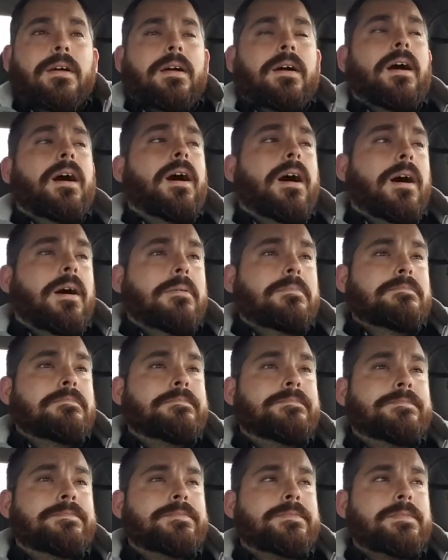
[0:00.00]
Um,
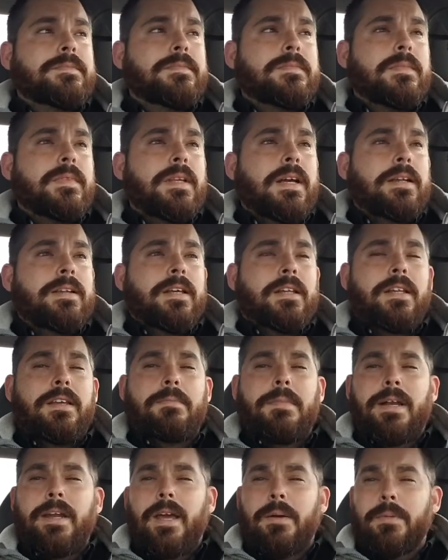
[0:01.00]
I did
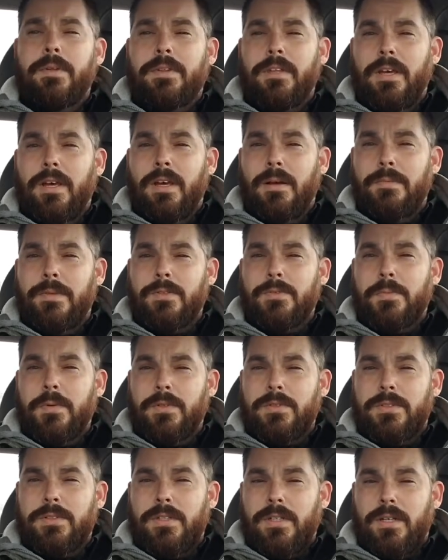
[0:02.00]
leave my name with them. They're
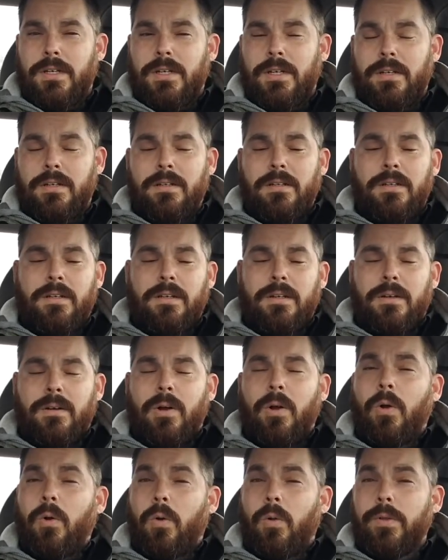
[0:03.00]
supposed to
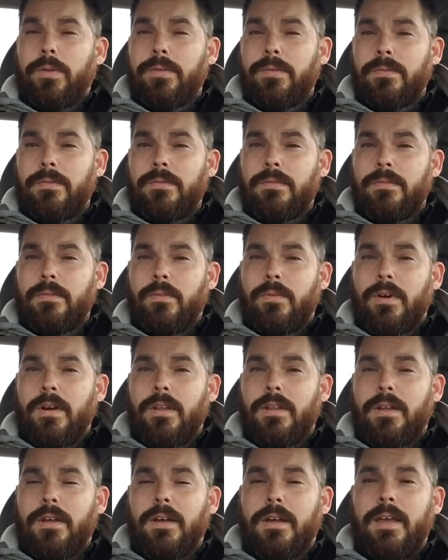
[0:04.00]
hold one
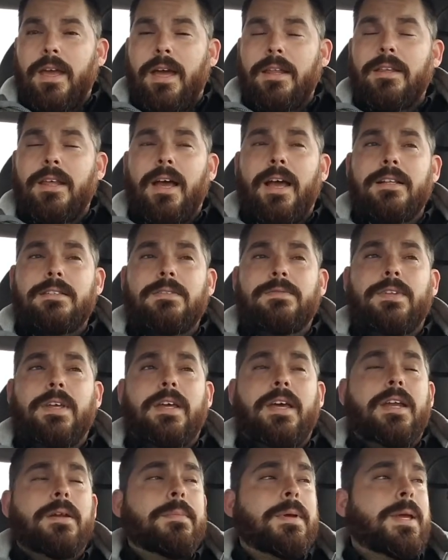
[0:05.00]
of the Cat in the Hats if they
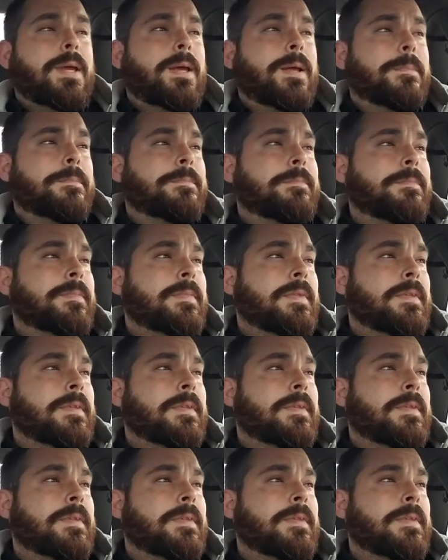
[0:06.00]
get them in,